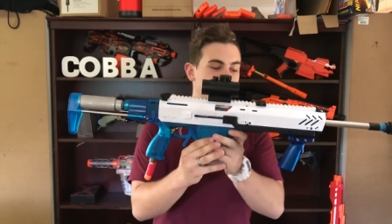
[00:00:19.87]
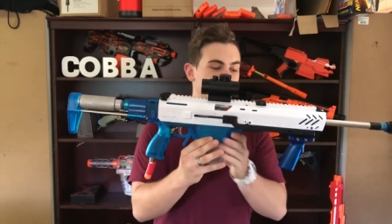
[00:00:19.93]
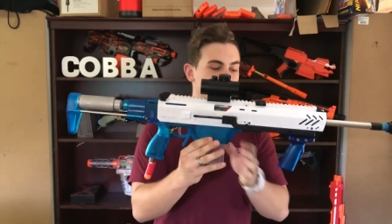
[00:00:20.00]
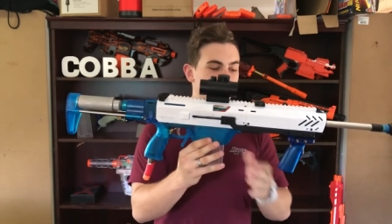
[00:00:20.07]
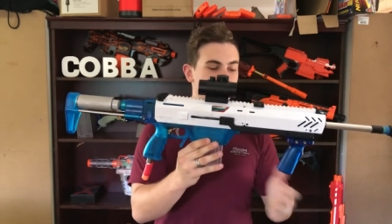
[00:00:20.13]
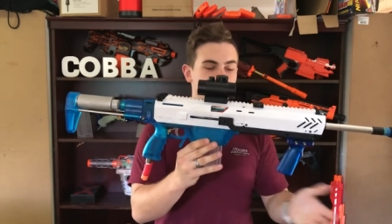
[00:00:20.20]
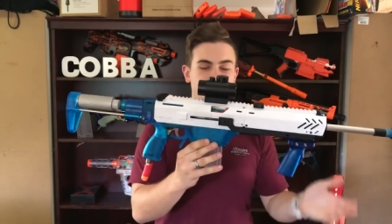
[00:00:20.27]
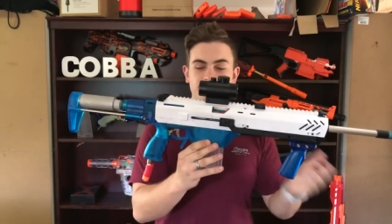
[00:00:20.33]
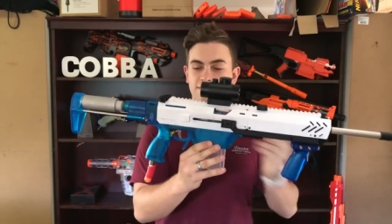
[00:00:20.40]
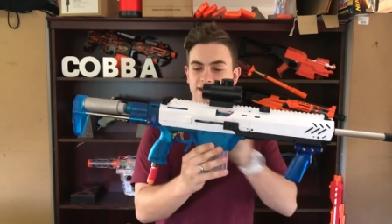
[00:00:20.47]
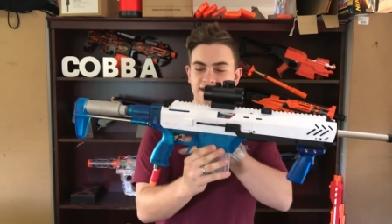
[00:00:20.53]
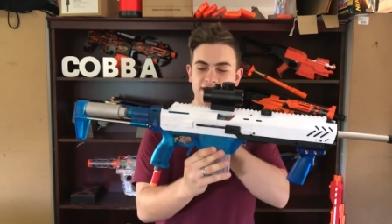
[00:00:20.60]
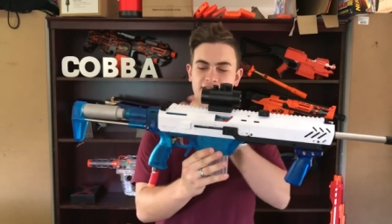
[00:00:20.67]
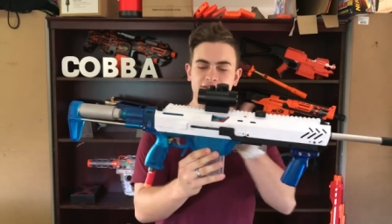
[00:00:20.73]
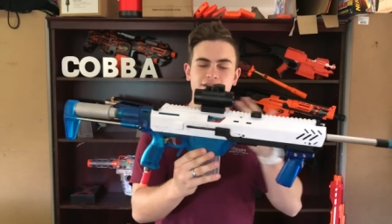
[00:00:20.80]
in the middle
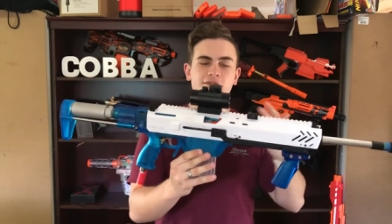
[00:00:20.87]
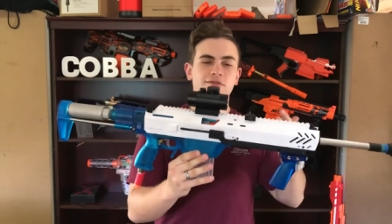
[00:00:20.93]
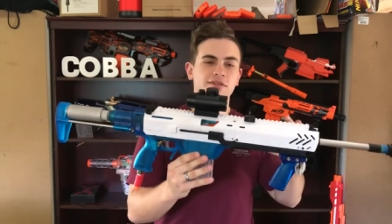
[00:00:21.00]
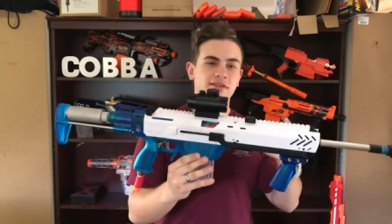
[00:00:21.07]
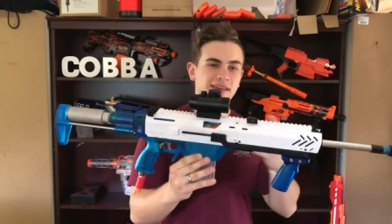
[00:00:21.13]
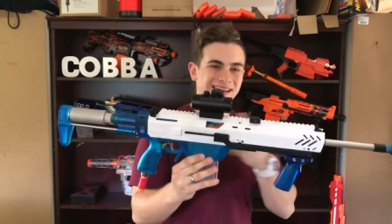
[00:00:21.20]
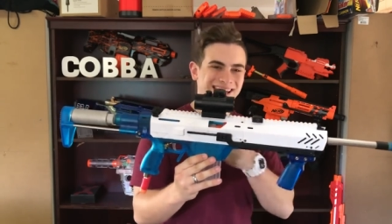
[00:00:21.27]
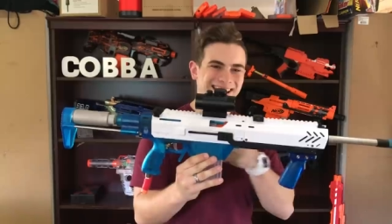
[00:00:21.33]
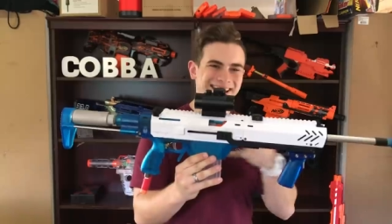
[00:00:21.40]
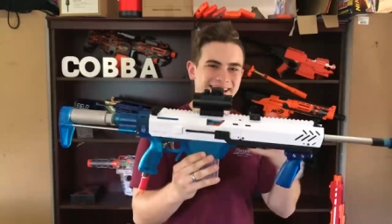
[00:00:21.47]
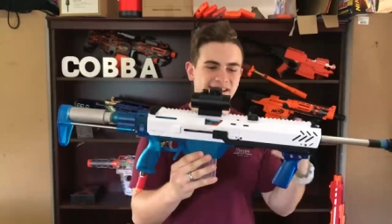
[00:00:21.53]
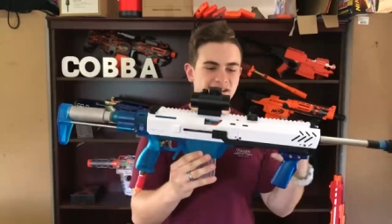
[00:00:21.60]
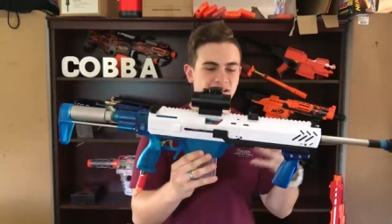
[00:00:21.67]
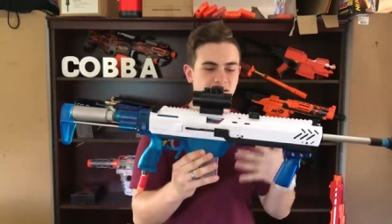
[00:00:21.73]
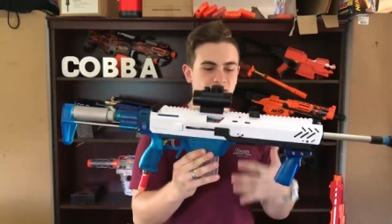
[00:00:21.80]
and nothing really
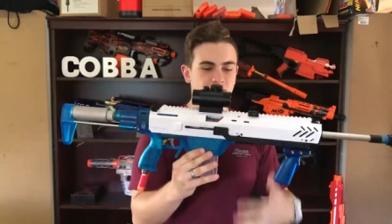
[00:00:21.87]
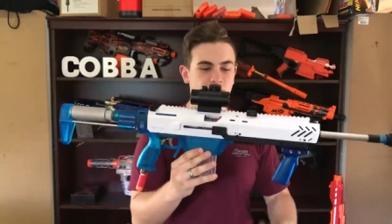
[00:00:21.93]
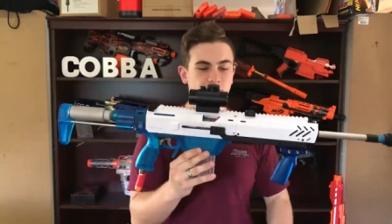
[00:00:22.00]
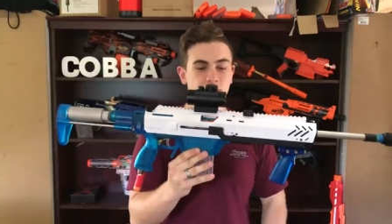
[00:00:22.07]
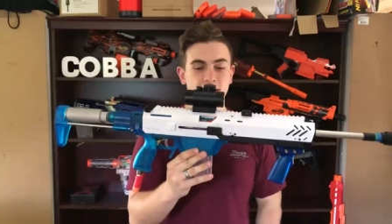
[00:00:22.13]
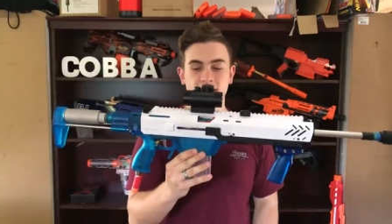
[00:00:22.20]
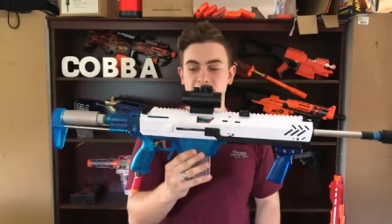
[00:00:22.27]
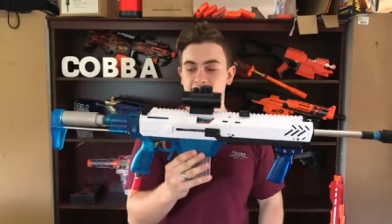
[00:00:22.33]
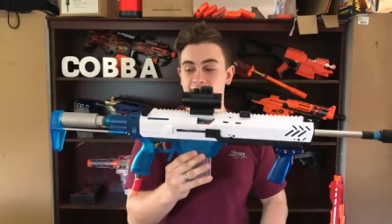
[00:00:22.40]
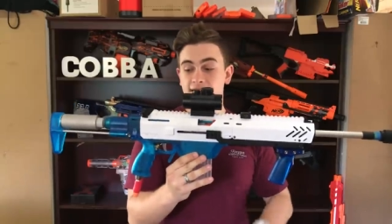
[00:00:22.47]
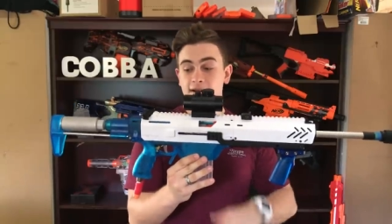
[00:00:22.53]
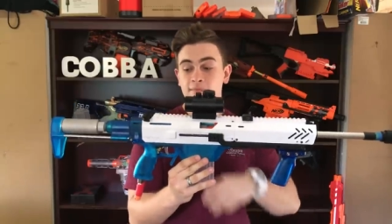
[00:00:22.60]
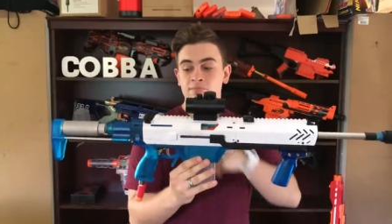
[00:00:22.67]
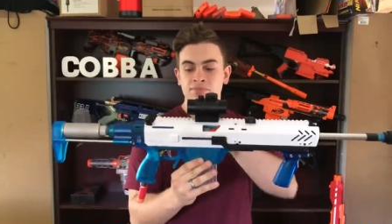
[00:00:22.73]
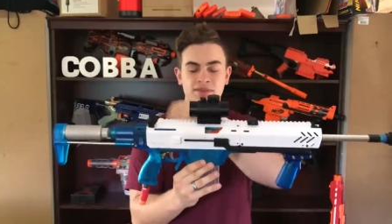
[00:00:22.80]
connecting the two
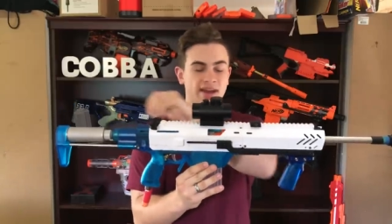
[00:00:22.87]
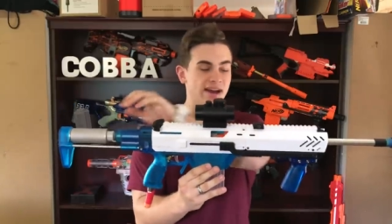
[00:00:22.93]
together.